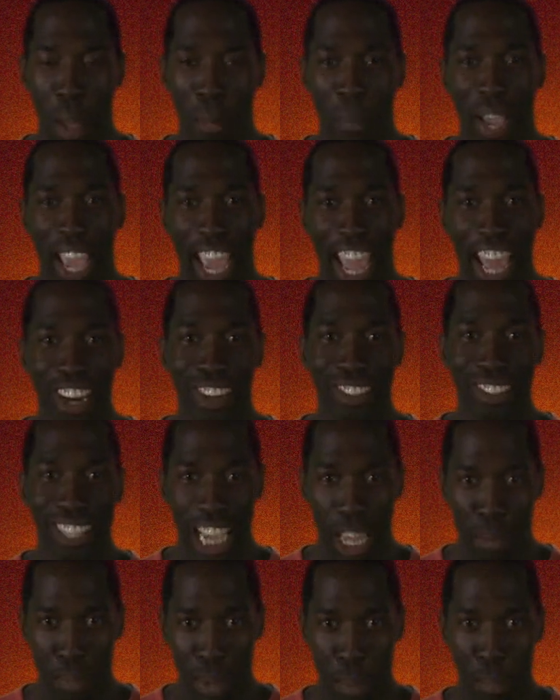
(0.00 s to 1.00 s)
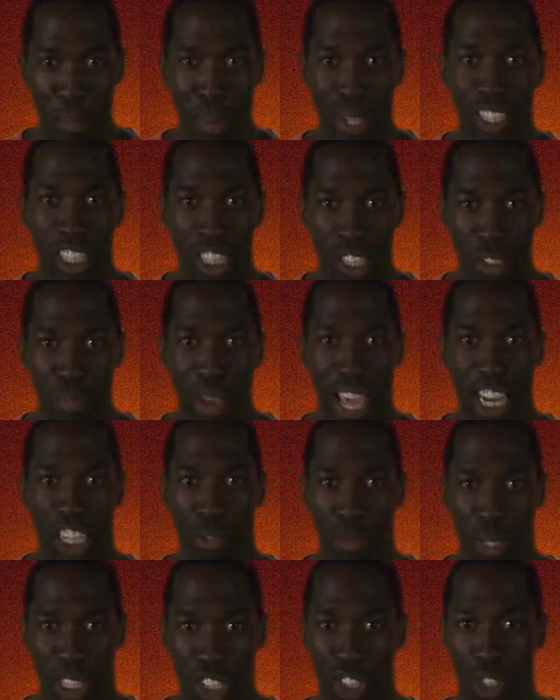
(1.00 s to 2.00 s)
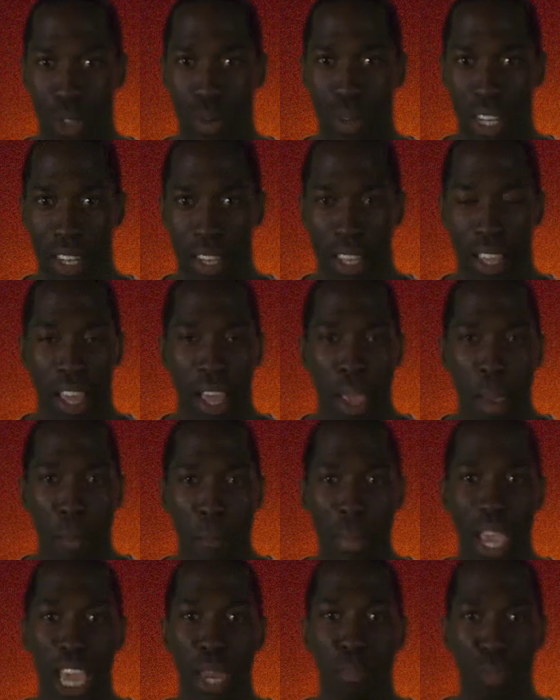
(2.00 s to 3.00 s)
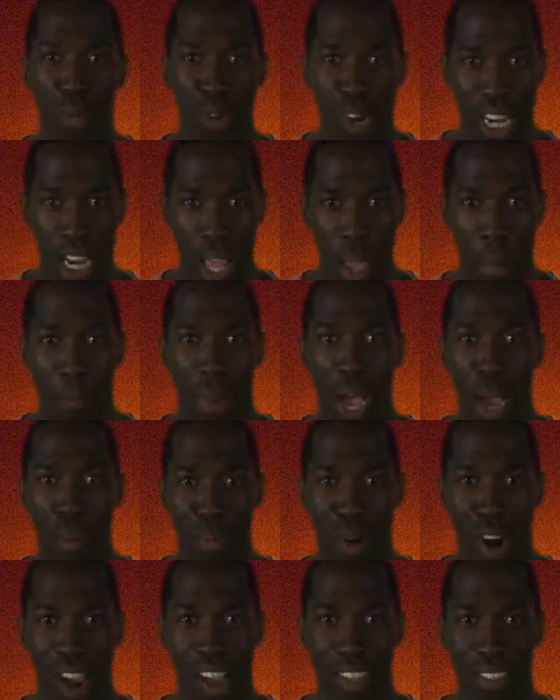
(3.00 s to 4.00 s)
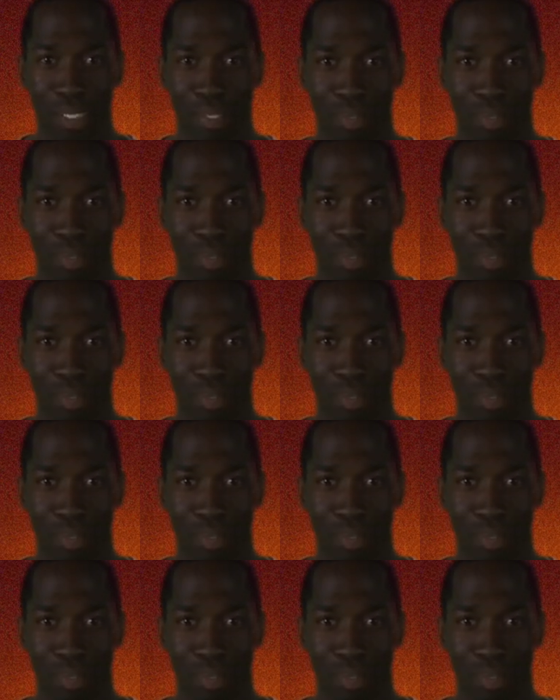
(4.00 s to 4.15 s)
by entertainment business management student Manpreet Babra.